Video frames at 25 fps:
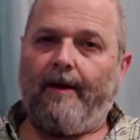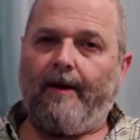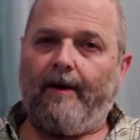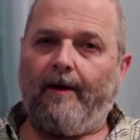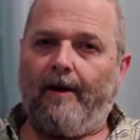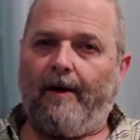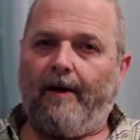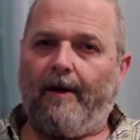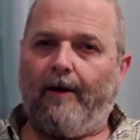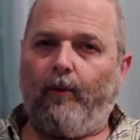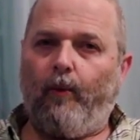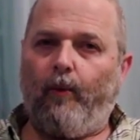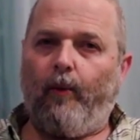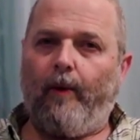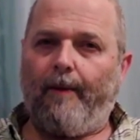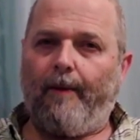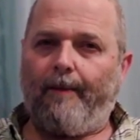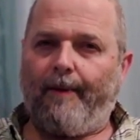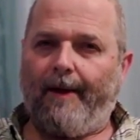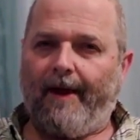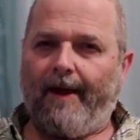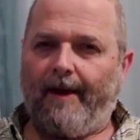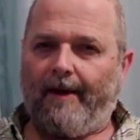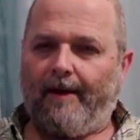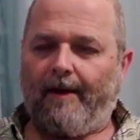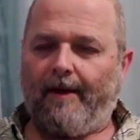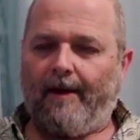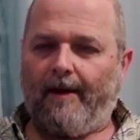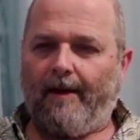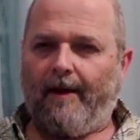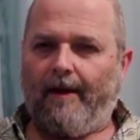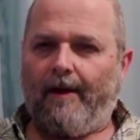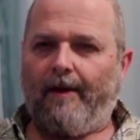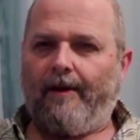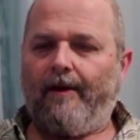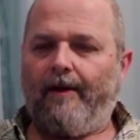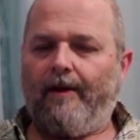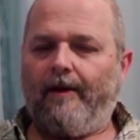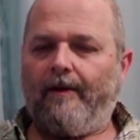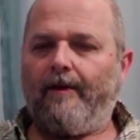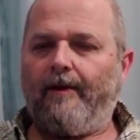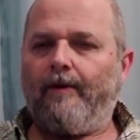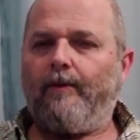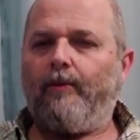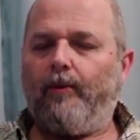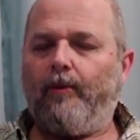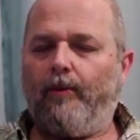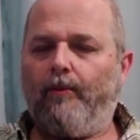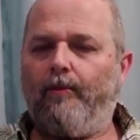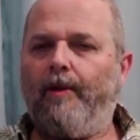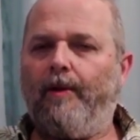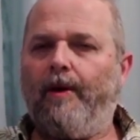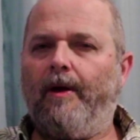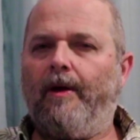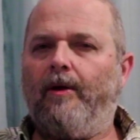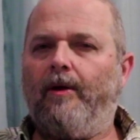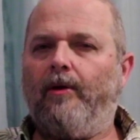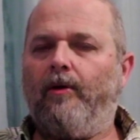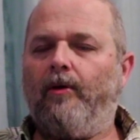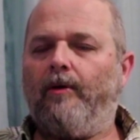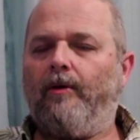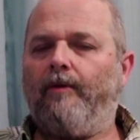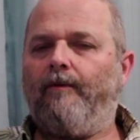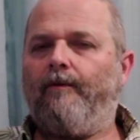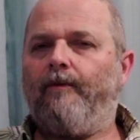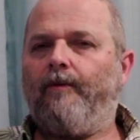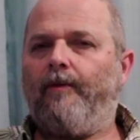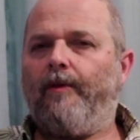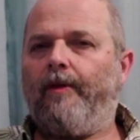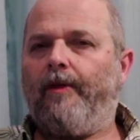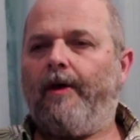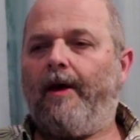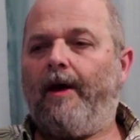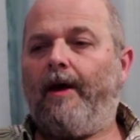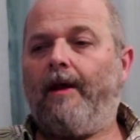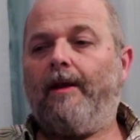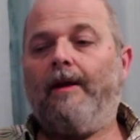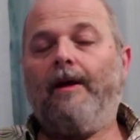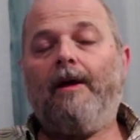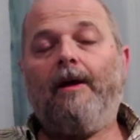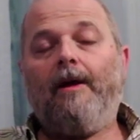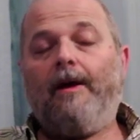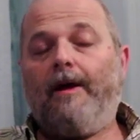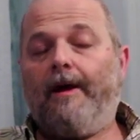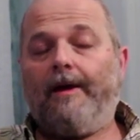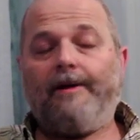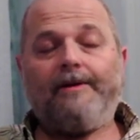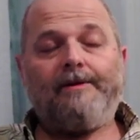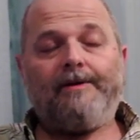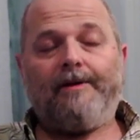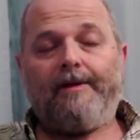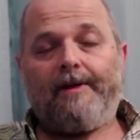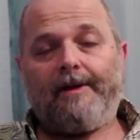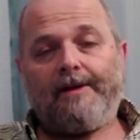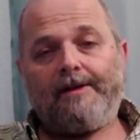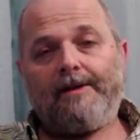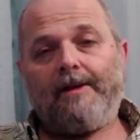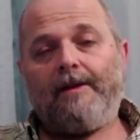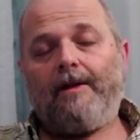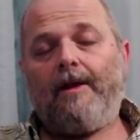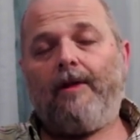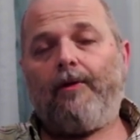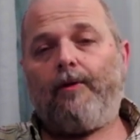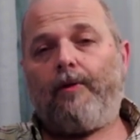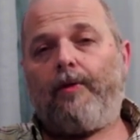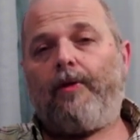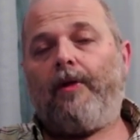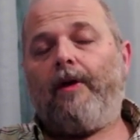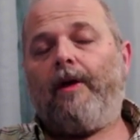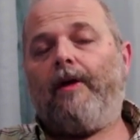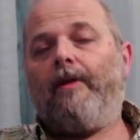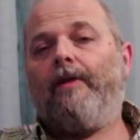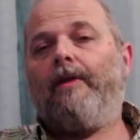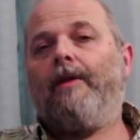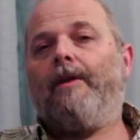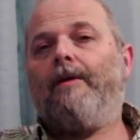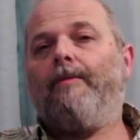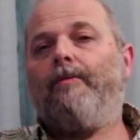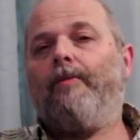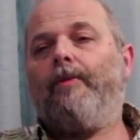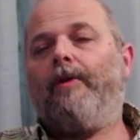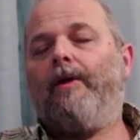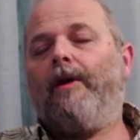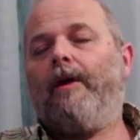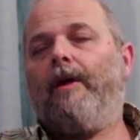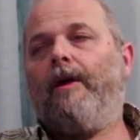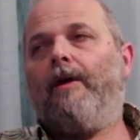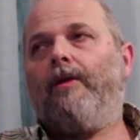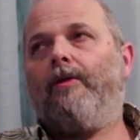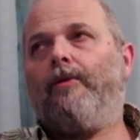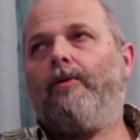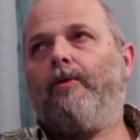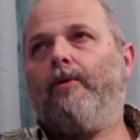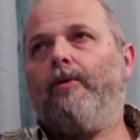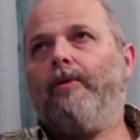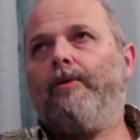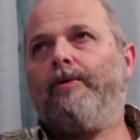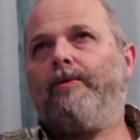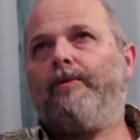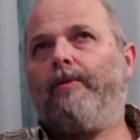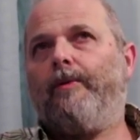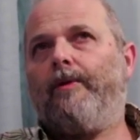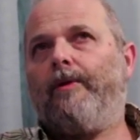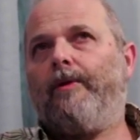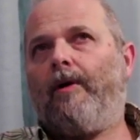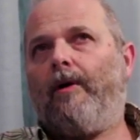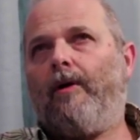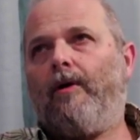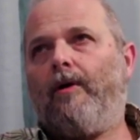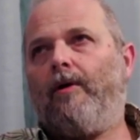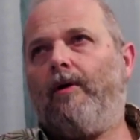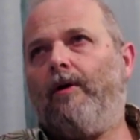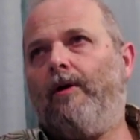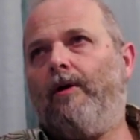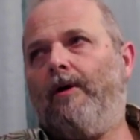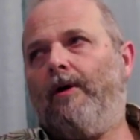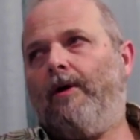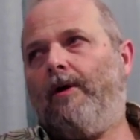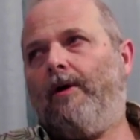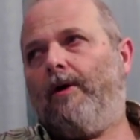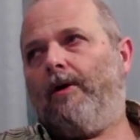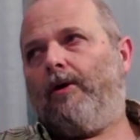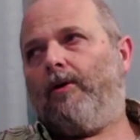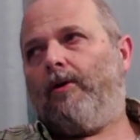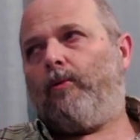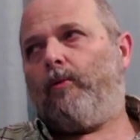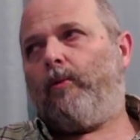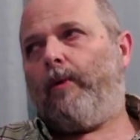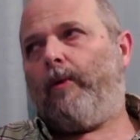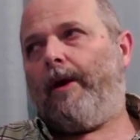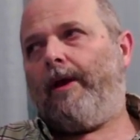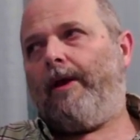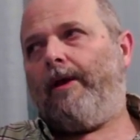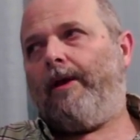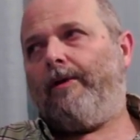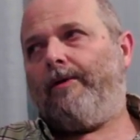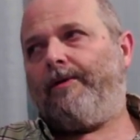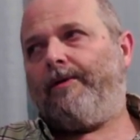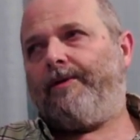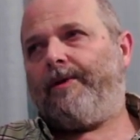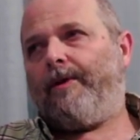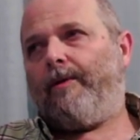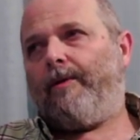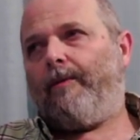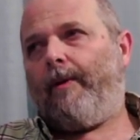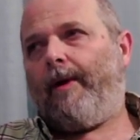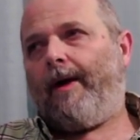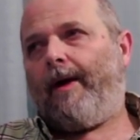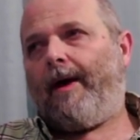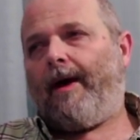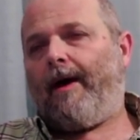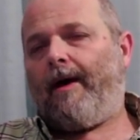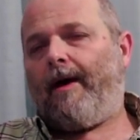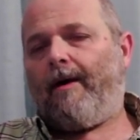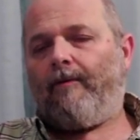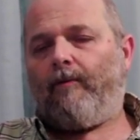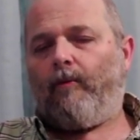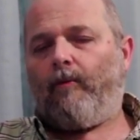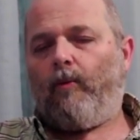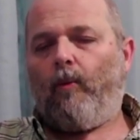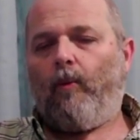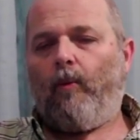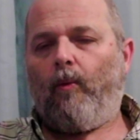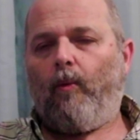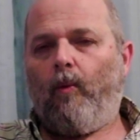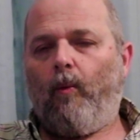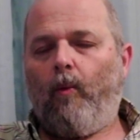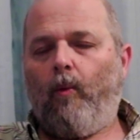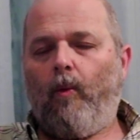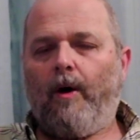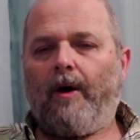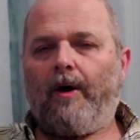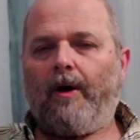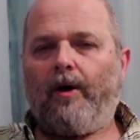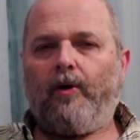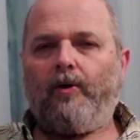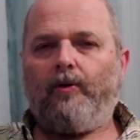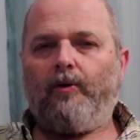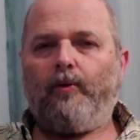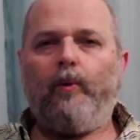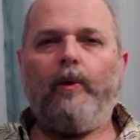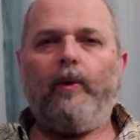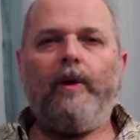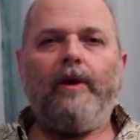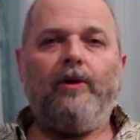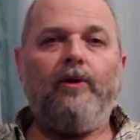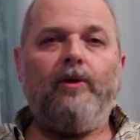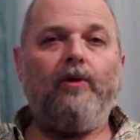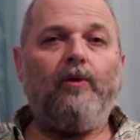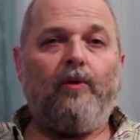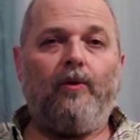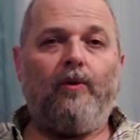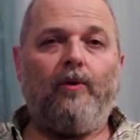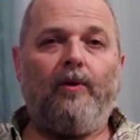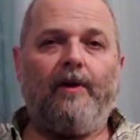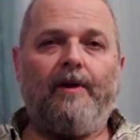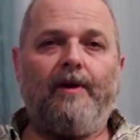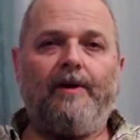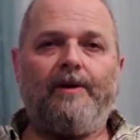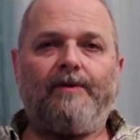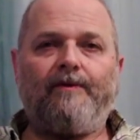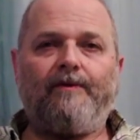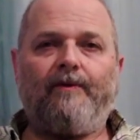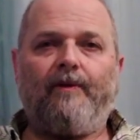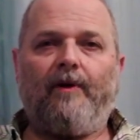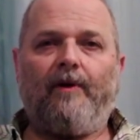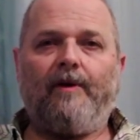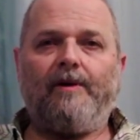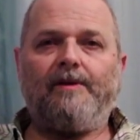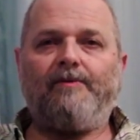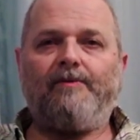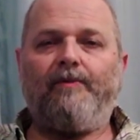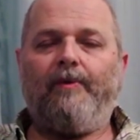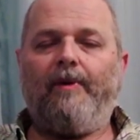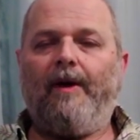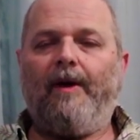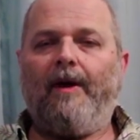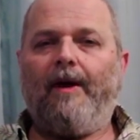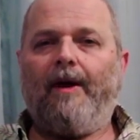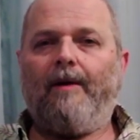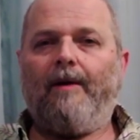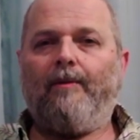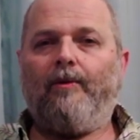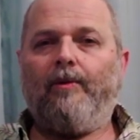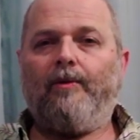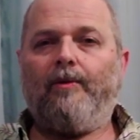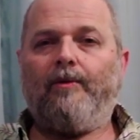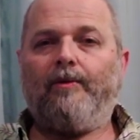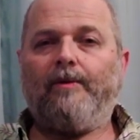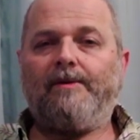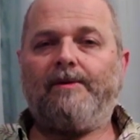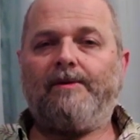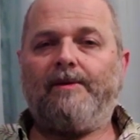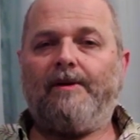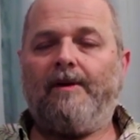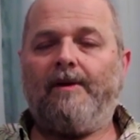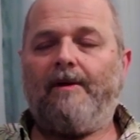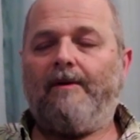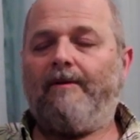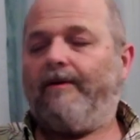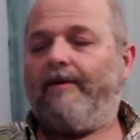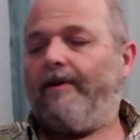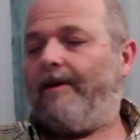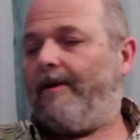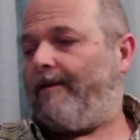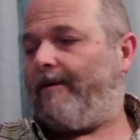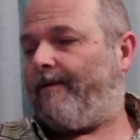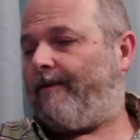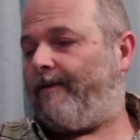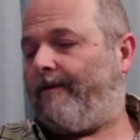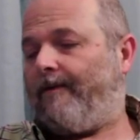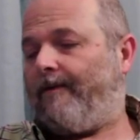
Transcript: whip antenna I think that would be good for that. And so that's another thing that I'm thinking through is with our radios that we have, what could we do as far as being able to receive if